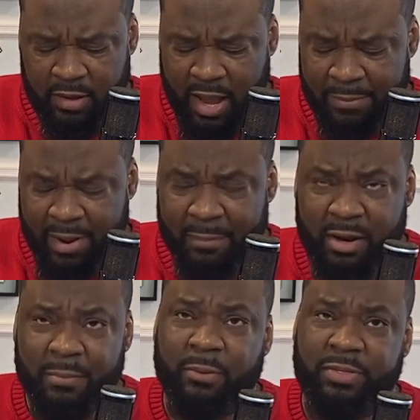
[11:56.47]
I'm gonna
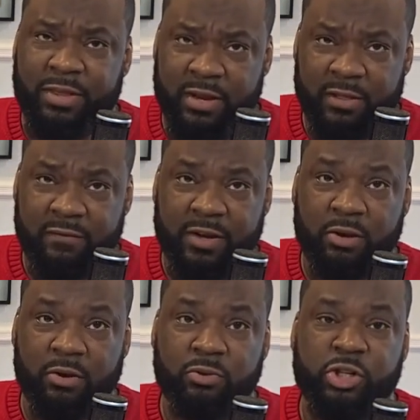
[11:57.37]
come back with another
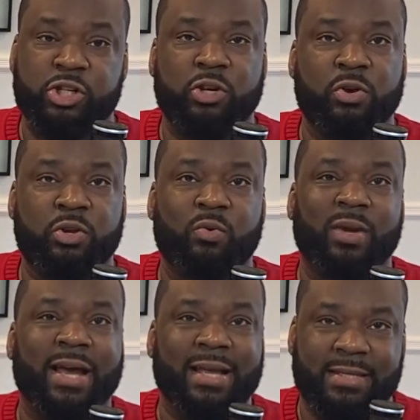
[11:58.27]
video just showing you what
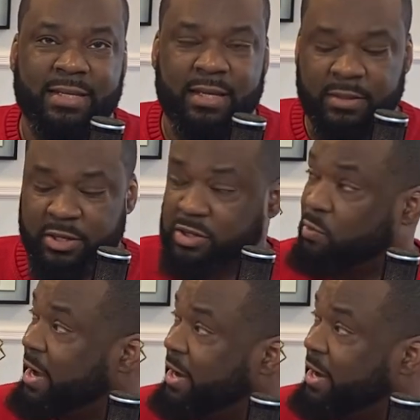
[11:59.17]
I see, because there's a way